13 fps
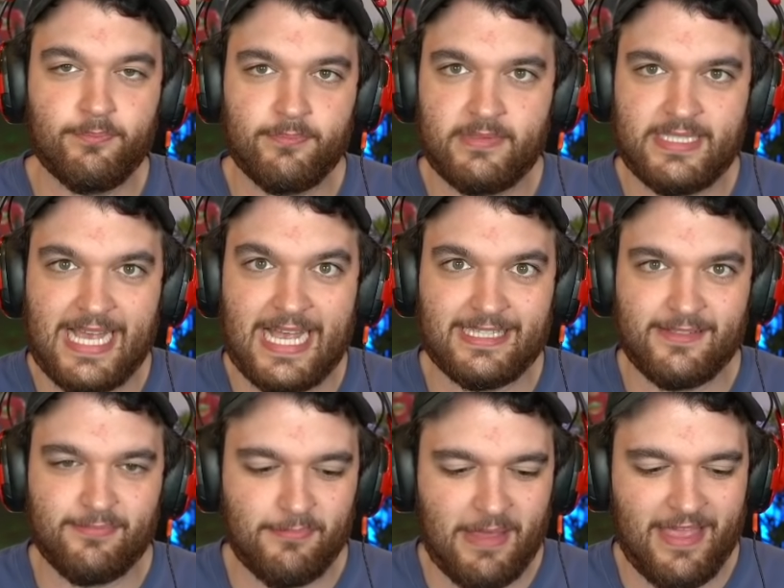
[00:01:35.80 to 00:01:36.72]

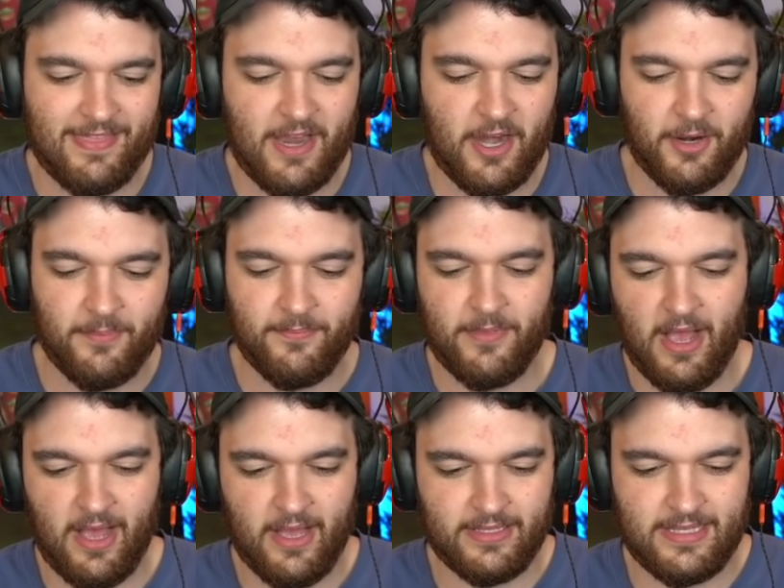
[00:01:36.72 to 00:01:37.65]
sets in there
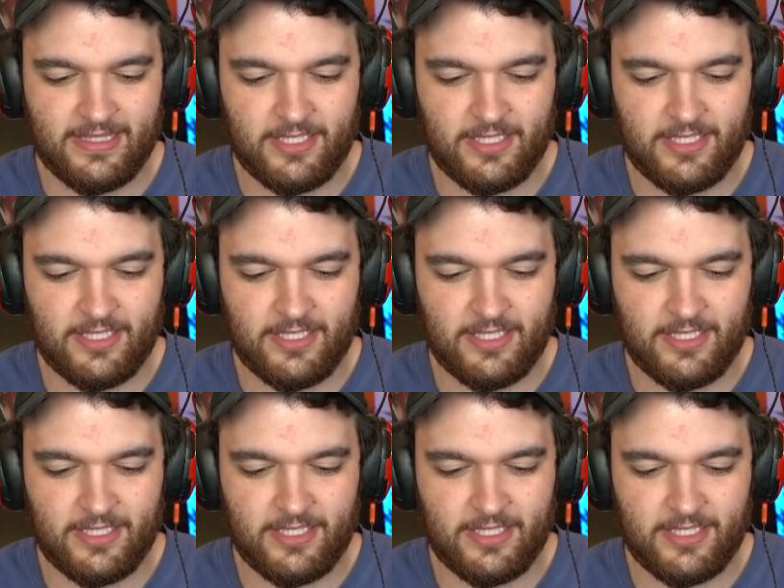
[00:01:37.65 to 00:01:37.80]
uh,